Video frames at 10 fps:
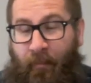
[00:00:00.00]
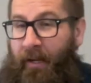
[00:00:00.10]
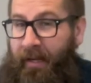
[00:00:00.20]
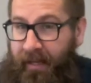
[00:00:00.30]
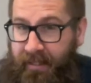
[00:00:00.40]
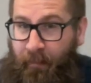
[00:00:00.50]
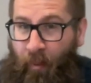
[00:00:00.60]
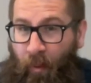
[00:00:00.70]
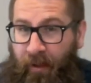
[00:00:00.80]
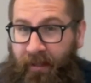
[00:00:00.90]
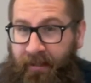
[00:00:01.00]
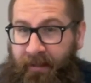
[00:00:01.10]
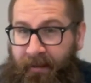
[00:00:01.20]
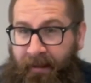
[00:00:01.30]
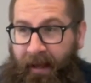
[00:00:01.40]
But it is important,
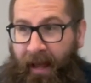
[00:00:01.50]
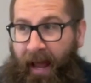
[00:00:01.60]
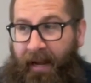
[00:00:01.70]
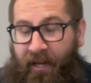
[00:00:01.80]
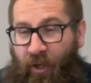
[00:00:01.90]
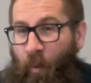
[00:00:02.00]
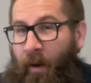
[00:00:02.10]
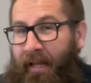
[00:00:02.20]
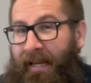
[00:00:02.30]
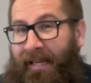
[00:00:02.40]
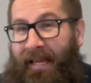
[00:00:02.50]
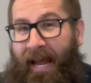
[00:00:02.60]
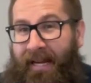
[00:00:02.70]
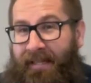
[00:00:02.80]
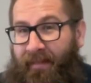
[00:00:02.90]
and I don't want to
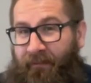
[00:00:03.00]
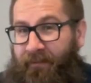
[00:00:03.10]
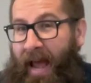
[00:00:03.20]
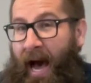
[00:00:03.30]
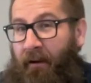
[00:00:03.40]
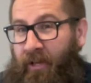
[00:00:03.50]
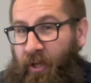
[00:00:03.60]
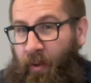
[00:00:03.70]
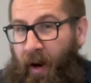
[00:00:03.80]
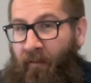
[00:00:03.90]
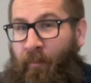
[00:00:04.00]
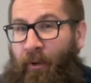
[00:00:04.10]
negate the value of